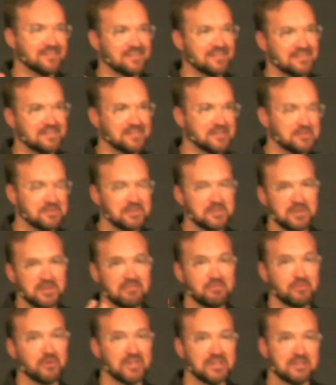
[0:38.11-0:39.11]
you know, you don't
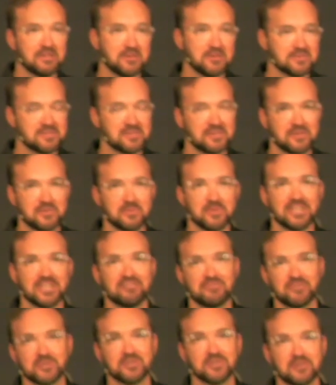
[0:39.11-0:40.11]
have the right clothes on or
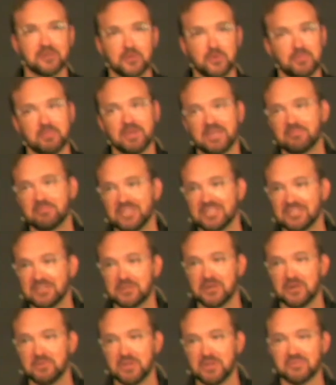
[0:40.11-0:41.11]
whatever, or maybe you
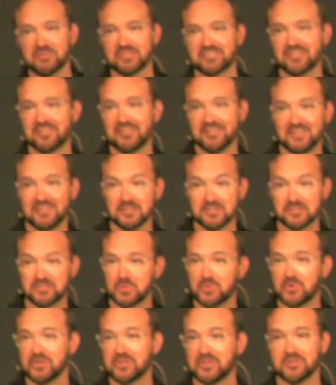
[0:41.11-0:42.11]
don't know the songs
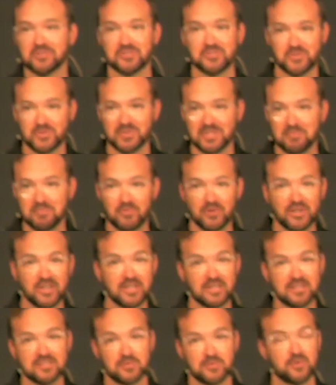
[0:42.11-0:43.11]
or your string breaks,